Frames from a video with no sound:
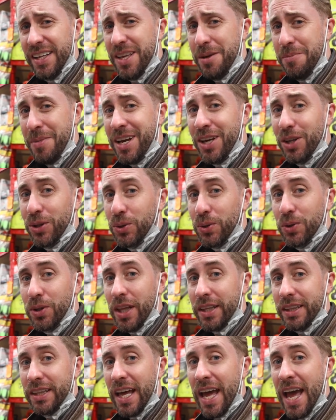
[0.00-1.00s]
They make it look
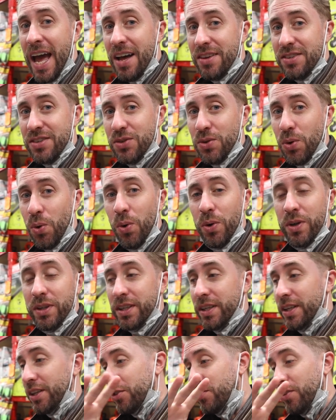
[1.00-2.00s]
like the house is
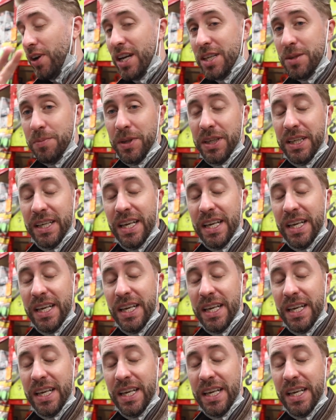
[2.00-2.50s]
haunted. It drives me